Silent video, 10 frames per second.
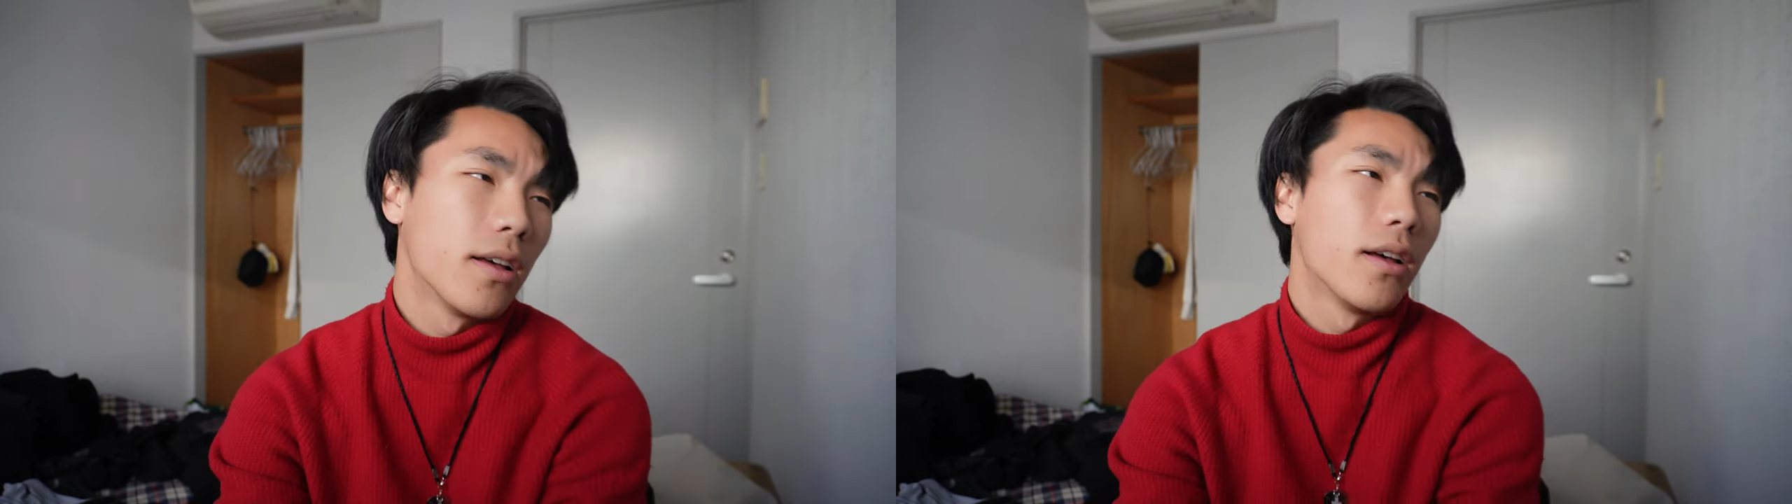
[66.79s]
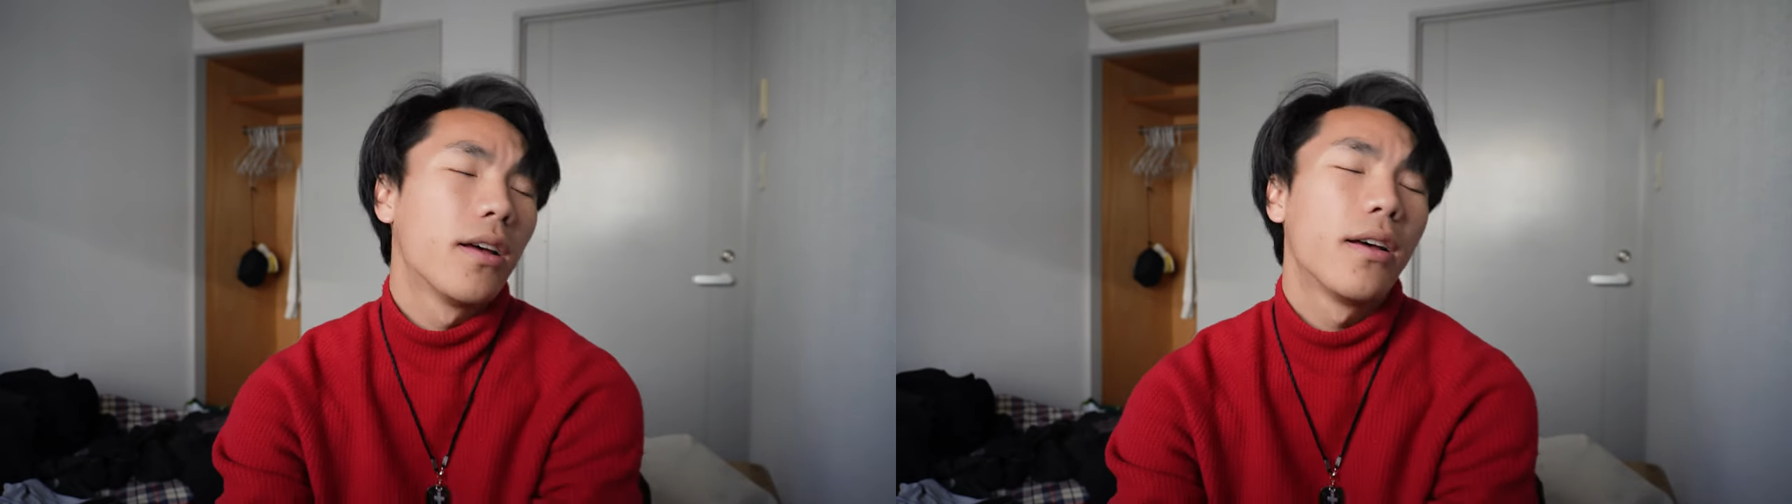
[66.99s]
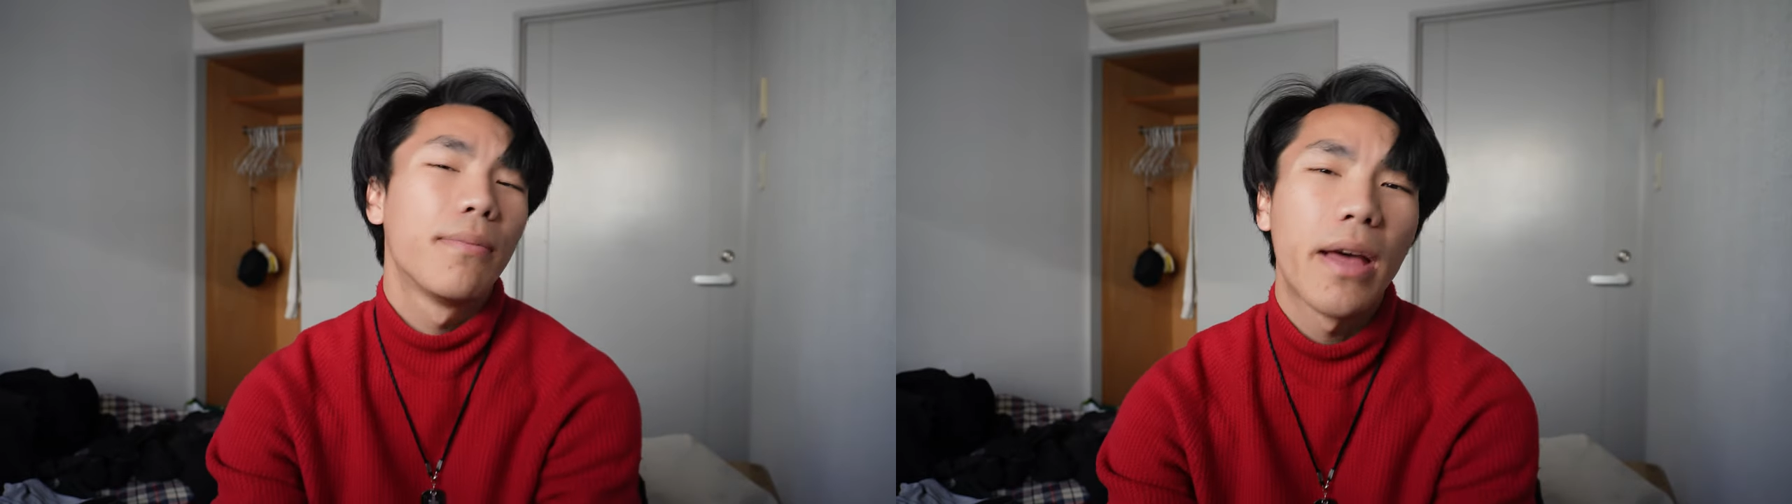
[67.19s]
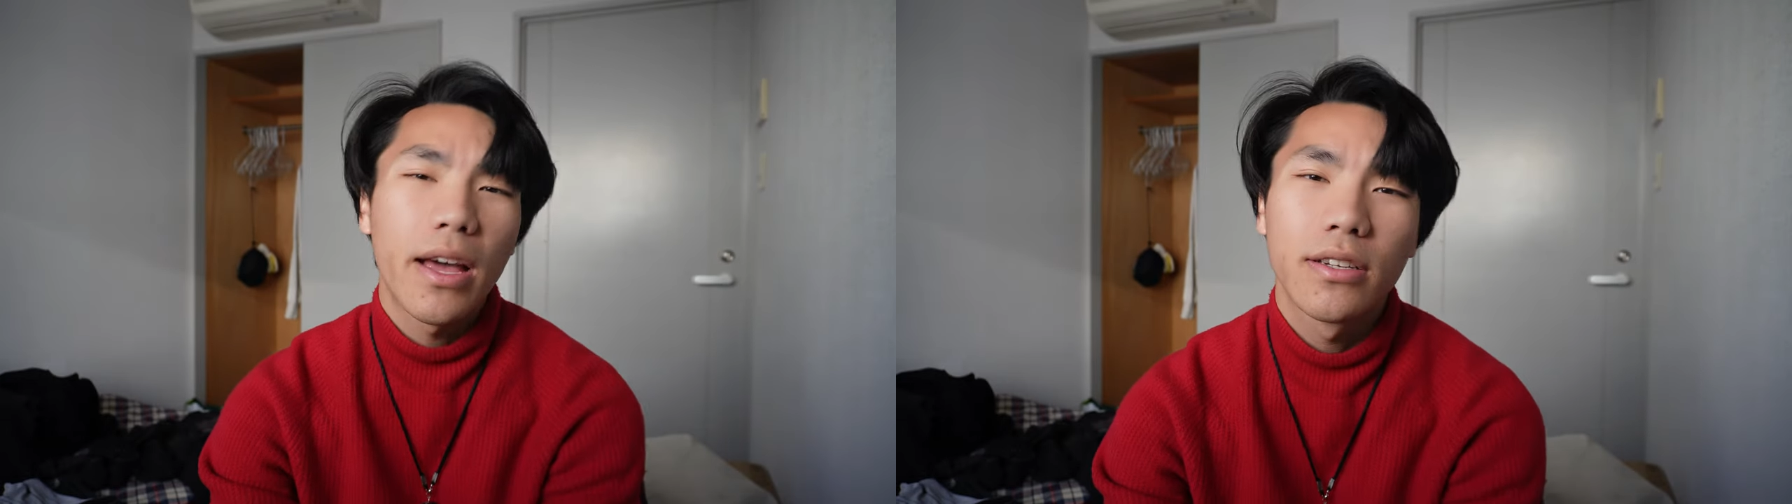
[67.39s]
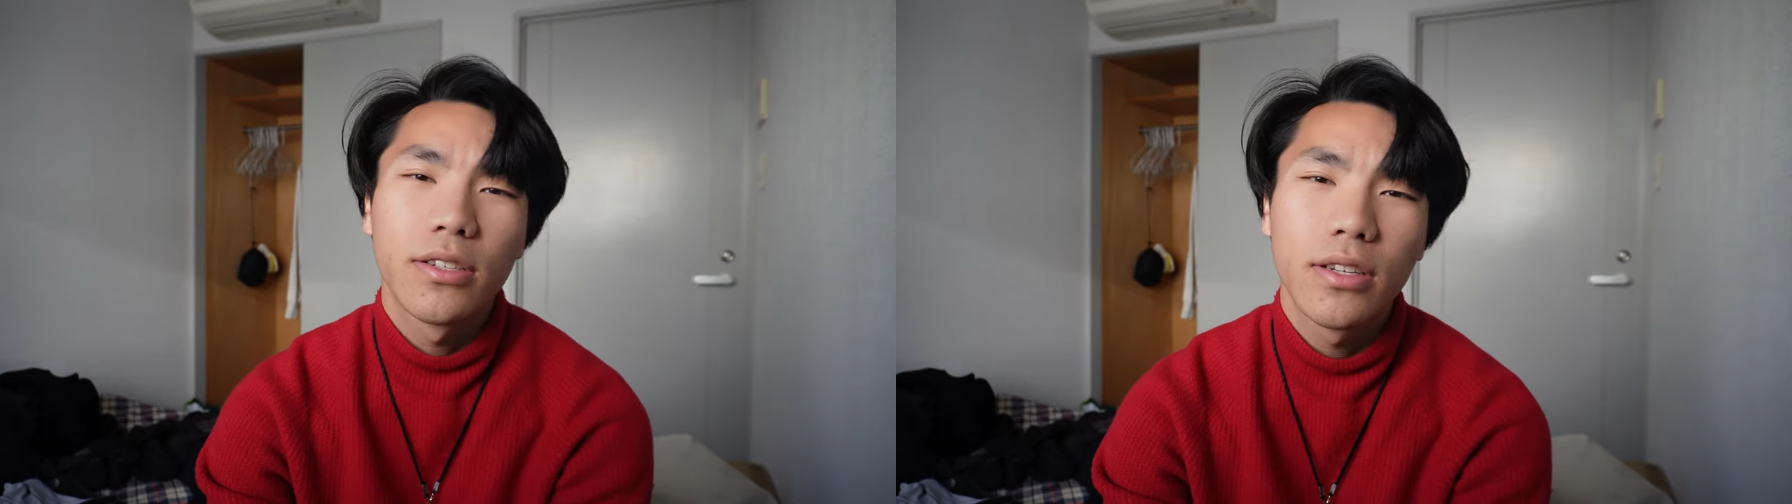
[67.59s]
Uh,
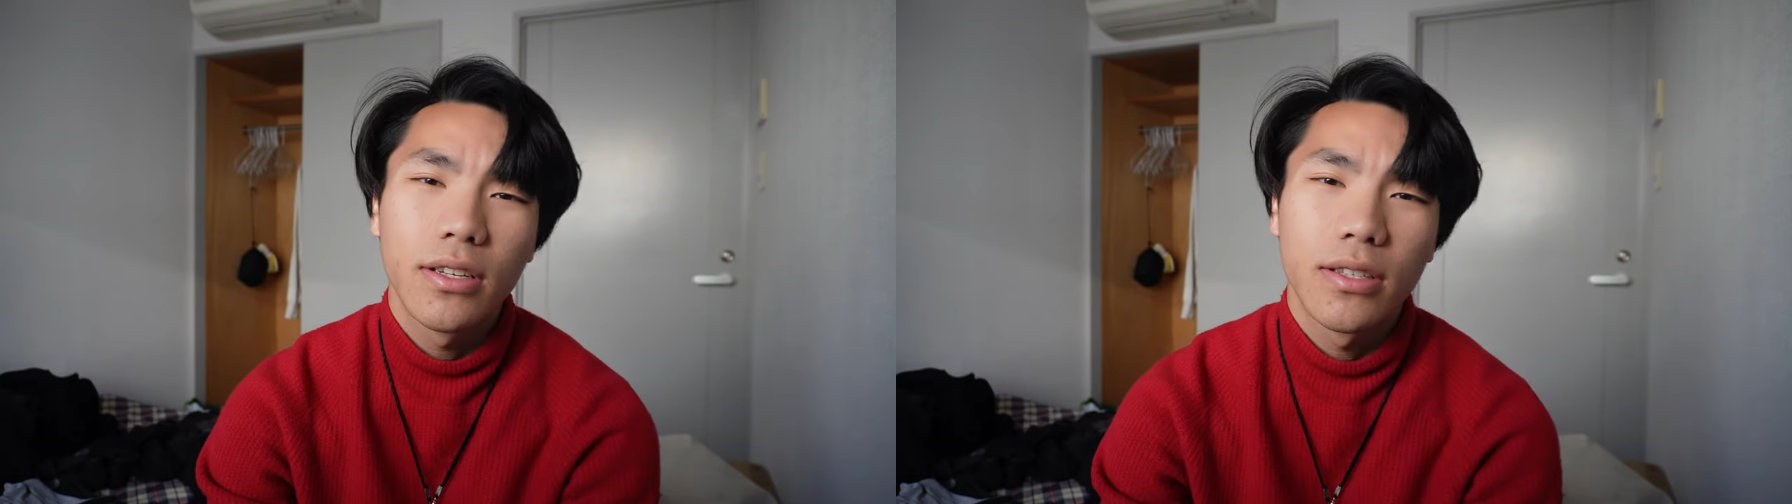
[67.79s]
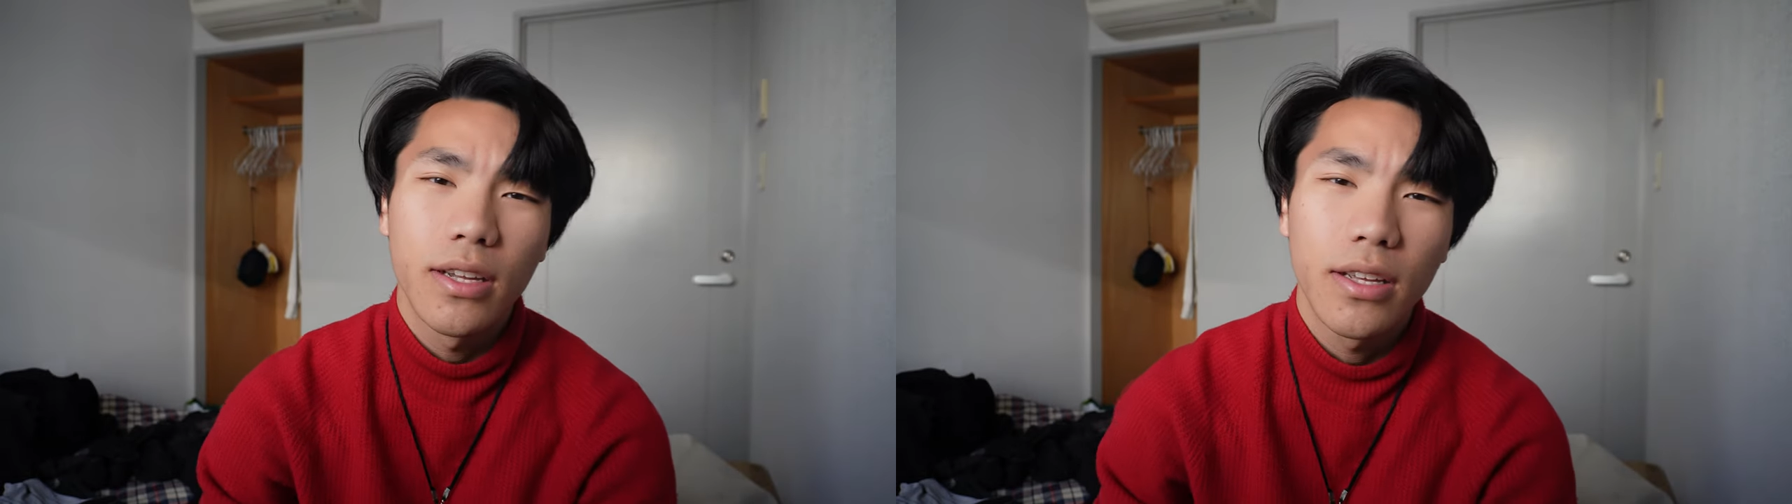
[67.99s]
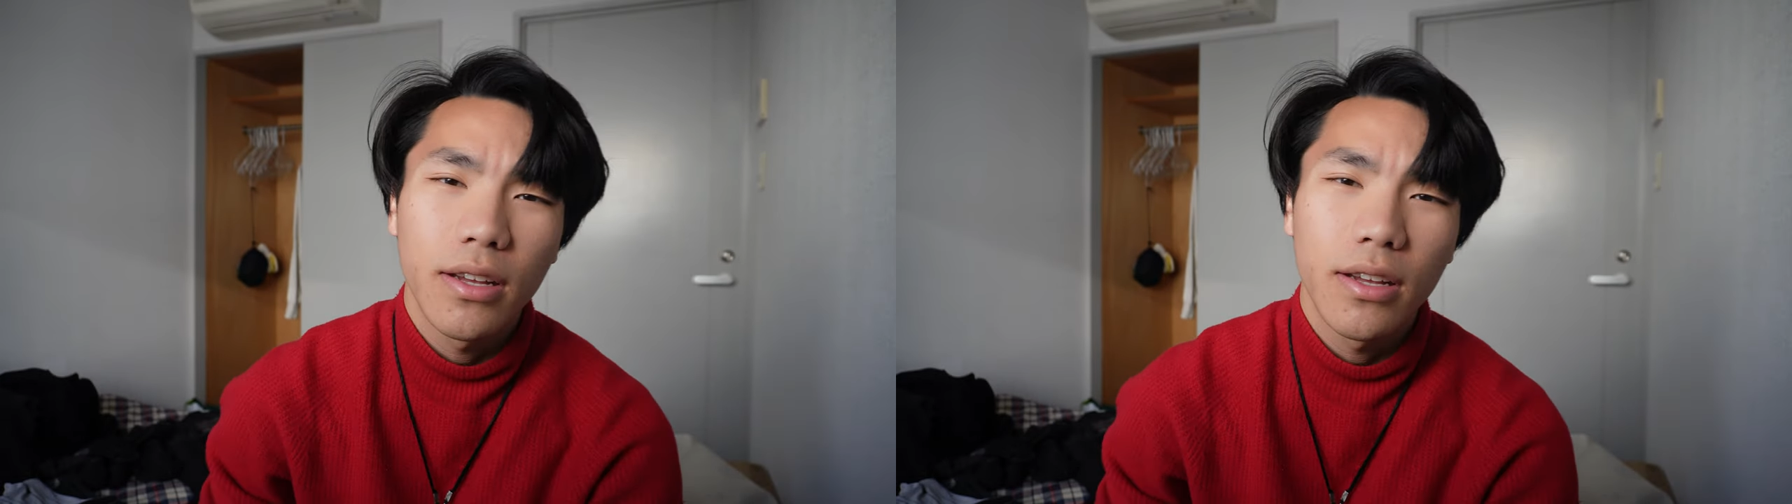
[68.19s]
packaging and sending